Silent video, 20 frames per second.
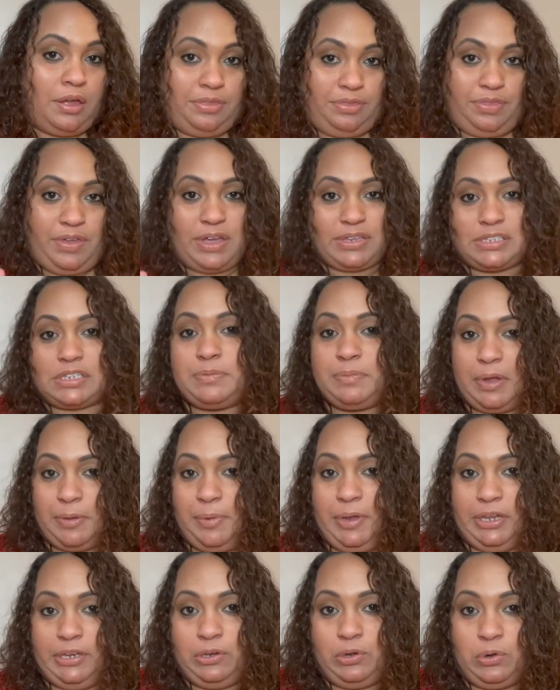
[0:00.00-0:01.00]
That's my
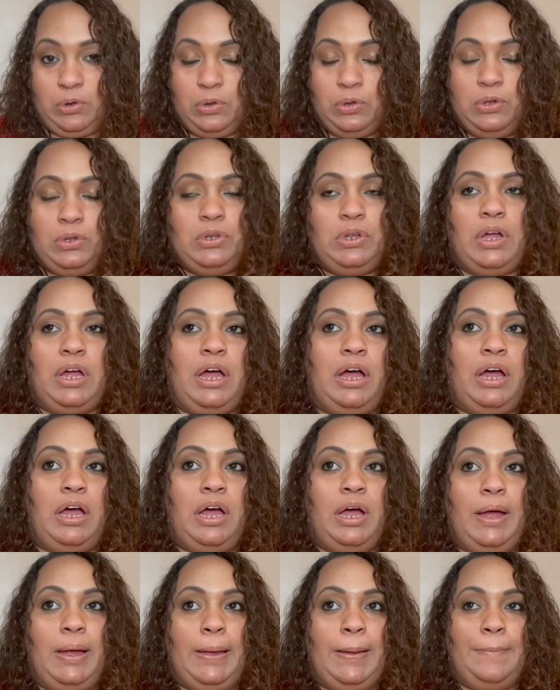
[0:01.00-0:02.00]
main goal.
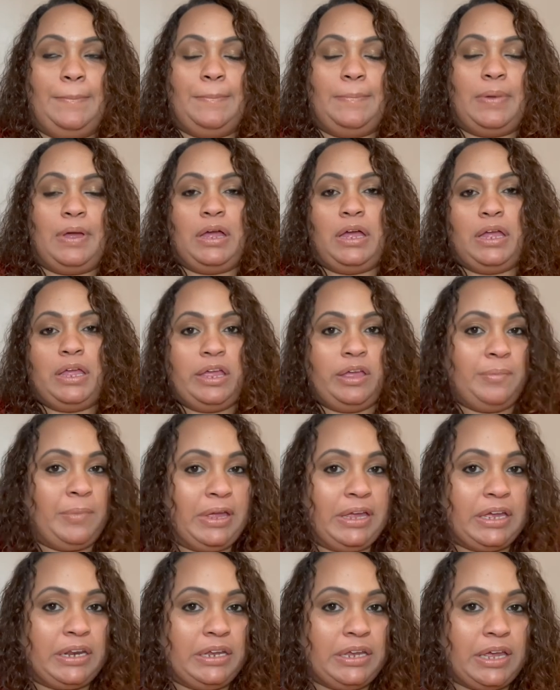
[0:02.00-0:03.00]
Um, am
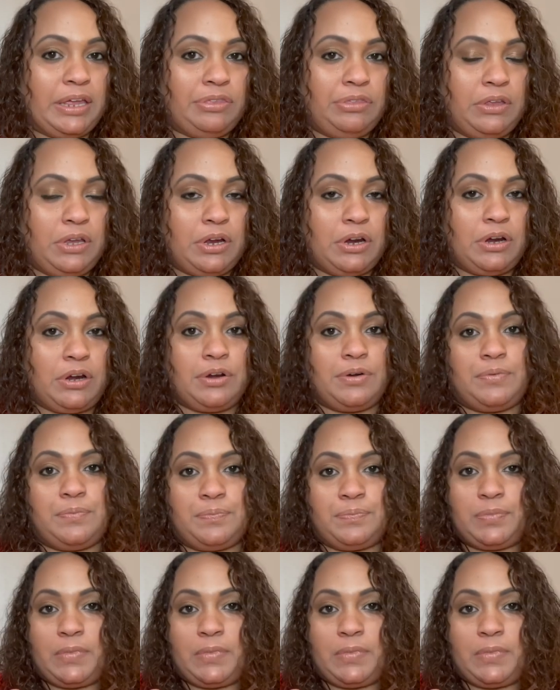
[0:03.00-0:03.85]
I gonna get there?